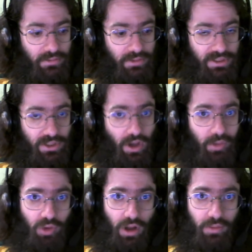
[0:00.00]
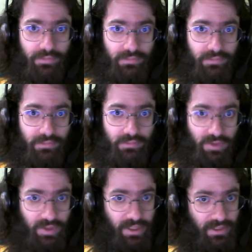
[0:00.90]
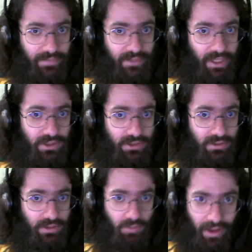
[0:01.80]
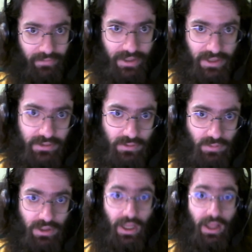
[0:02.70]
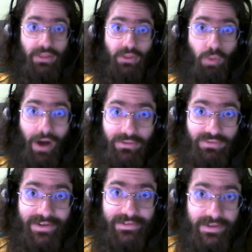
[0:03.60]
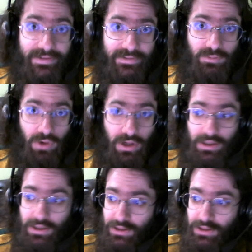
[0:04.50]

it's a common problem with the S7 Edge. The Wi-Fi doesn't work. The Wi-Fi doesn't work.